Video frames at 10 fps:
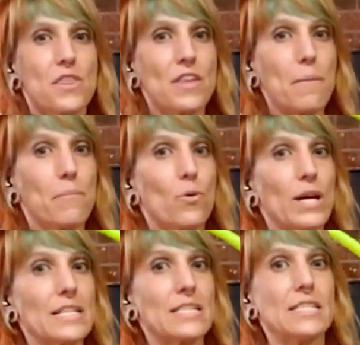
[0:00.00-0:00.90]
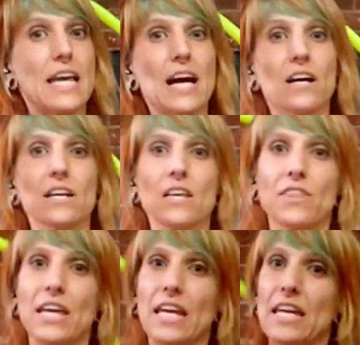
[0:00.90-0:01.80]
thumb points down,
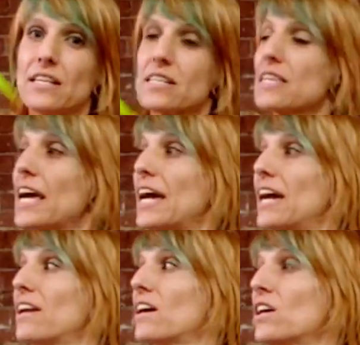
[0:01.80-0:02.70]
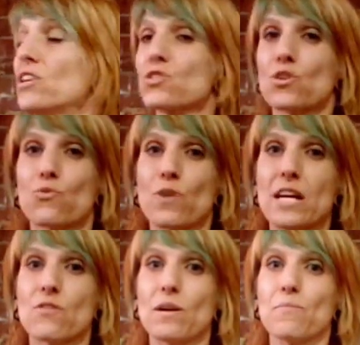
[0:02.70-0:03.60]
then into the head to
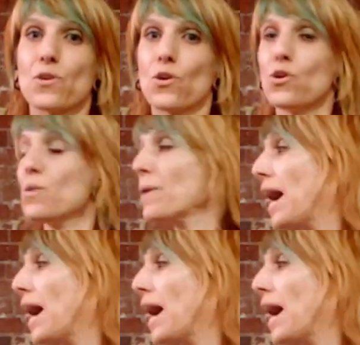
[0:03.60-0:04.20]
re-grip the hoop,